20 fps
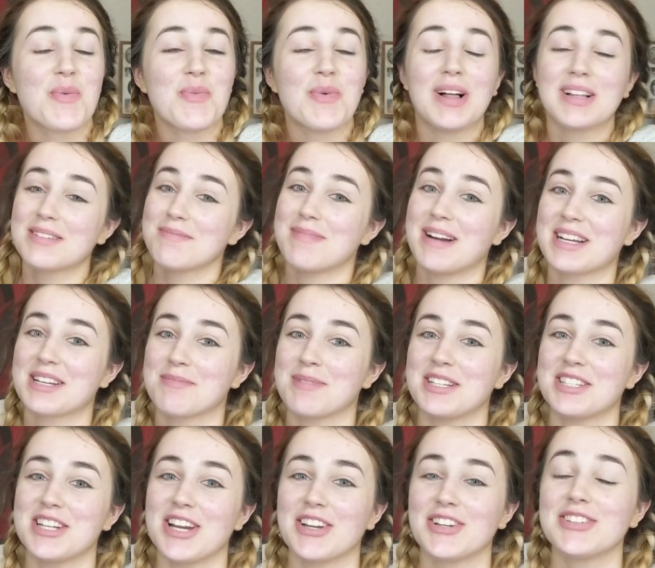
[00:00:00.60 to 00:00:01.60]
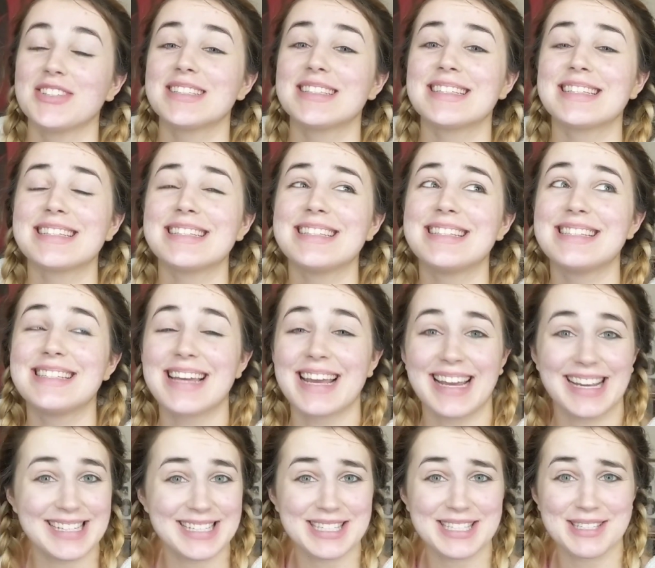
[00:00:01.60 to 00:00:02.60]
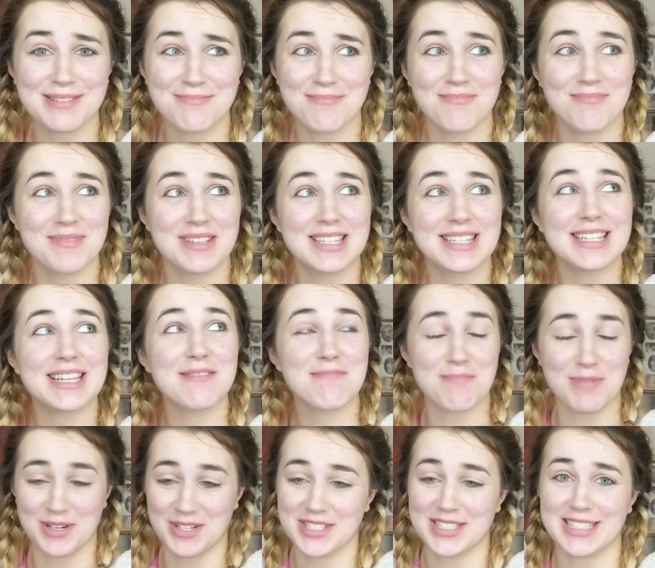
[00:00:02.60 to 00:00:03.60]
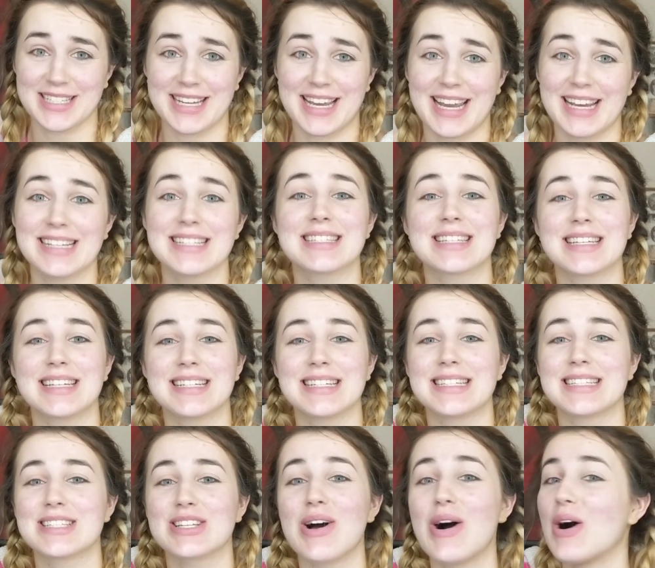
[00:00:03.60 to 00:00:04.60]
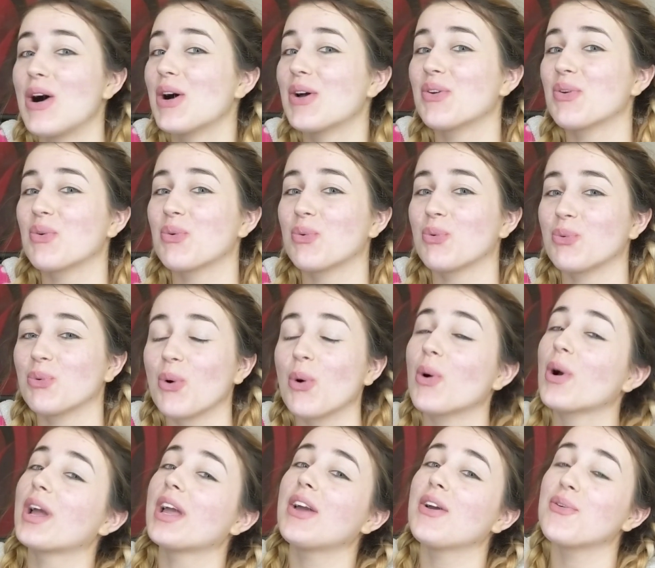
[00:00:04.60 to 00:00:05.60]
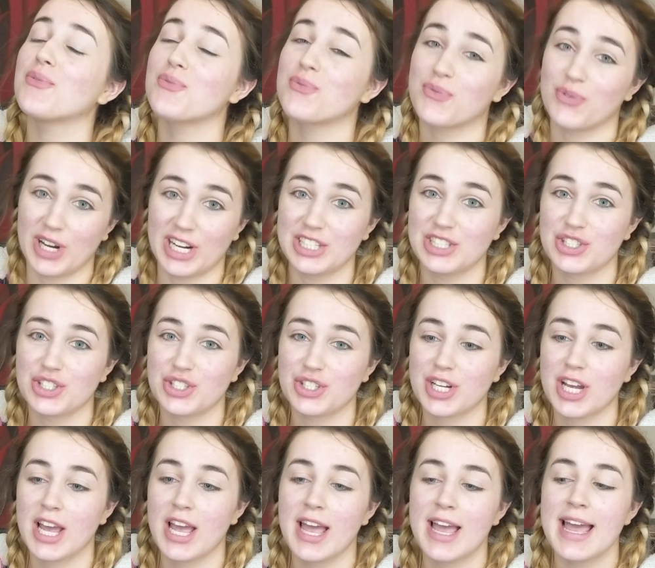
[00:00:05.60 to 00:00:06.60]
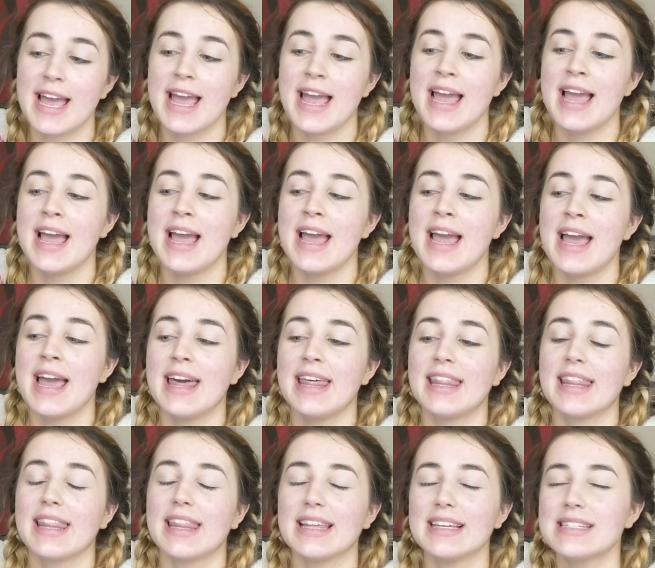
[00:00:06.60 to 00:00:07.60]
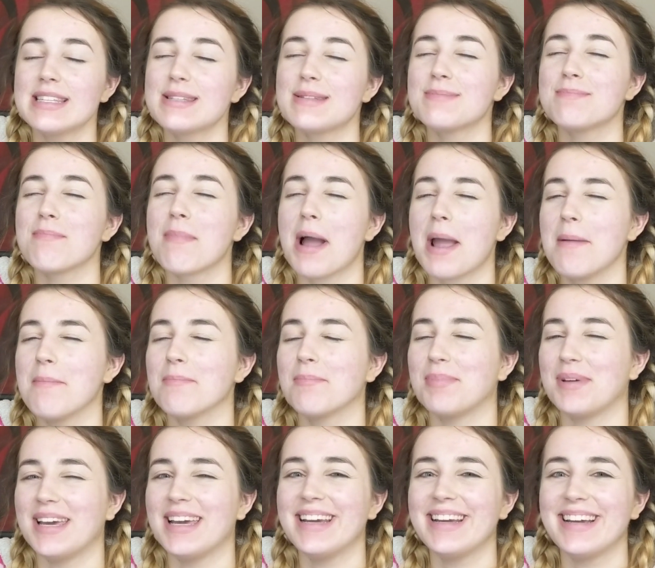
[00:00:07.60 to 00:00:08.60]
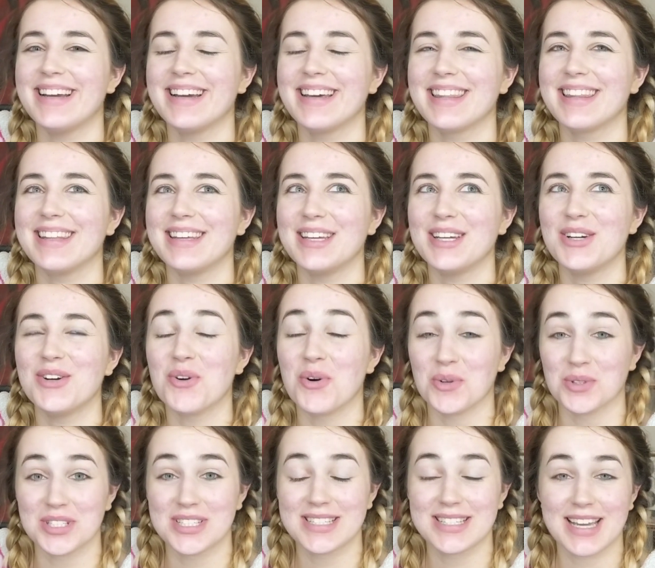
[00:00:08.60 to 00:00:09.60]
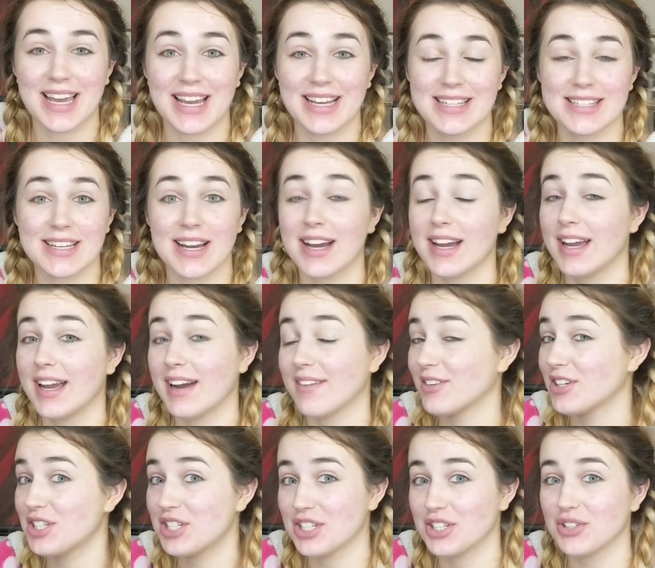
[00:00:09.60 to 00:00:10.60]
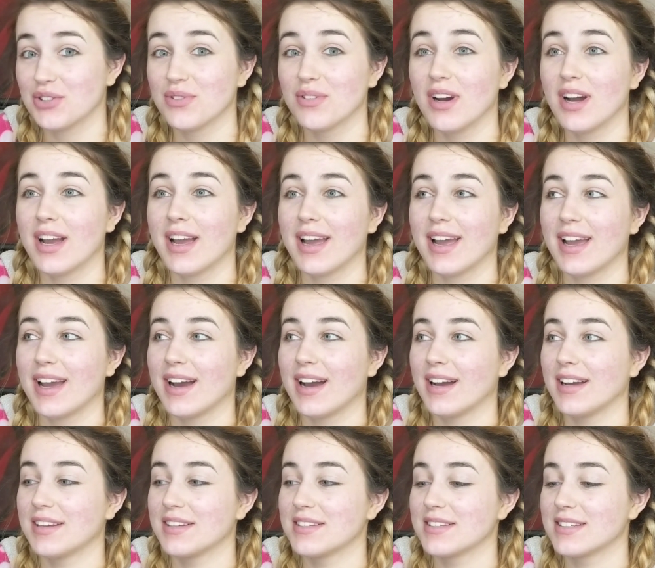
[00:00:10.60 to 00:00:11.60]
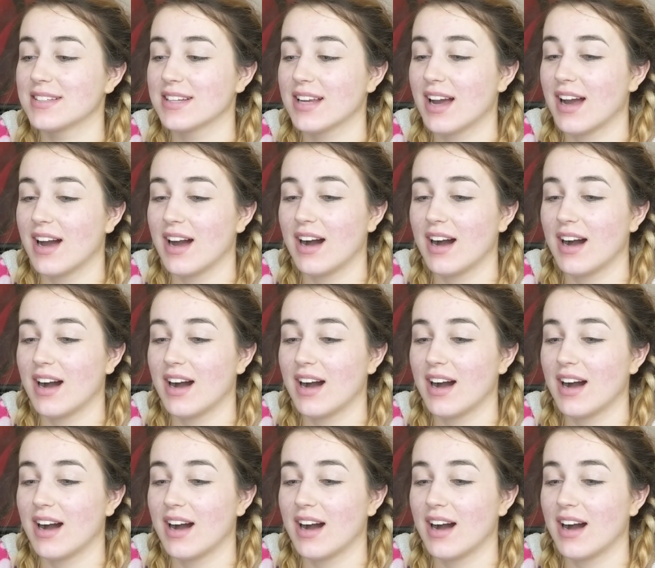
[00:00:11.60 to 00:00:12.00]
welcome back to my channel. Today's missing person case is on Roy Frisch. This might be the oldest case I ever do, and